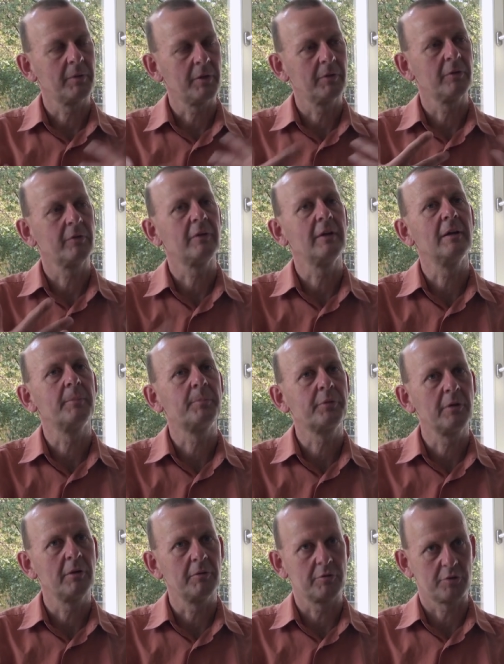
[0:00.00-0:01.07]
because the
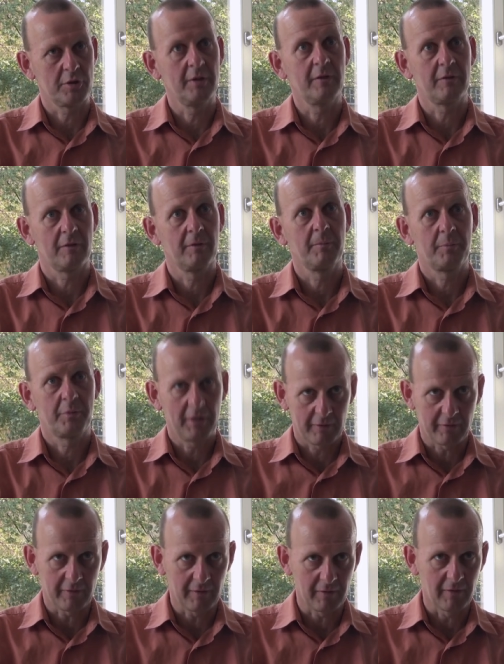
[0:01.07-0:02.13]
approach is
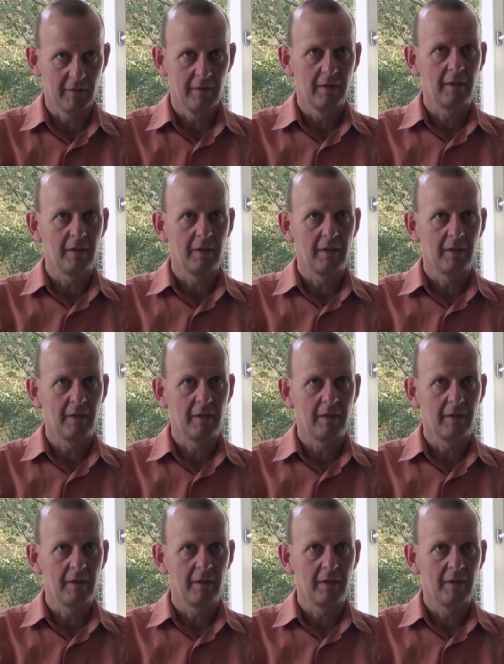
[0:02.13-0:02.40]
present.